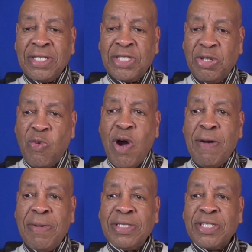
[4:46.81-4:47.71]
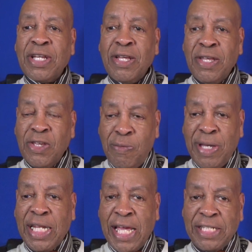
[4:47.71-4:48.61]
to the woman's
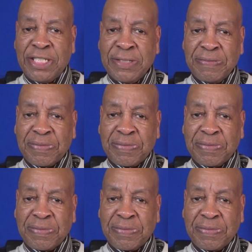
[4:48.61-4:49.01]
humiliation.